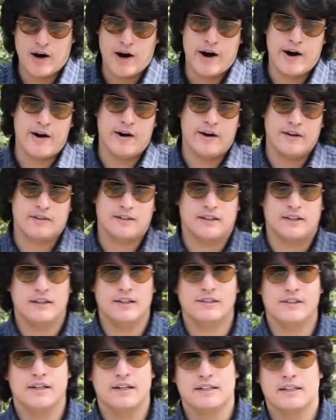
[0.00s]
are
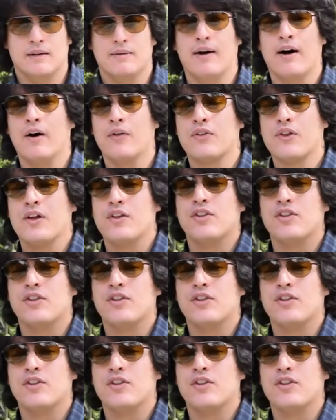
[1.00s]
statistics about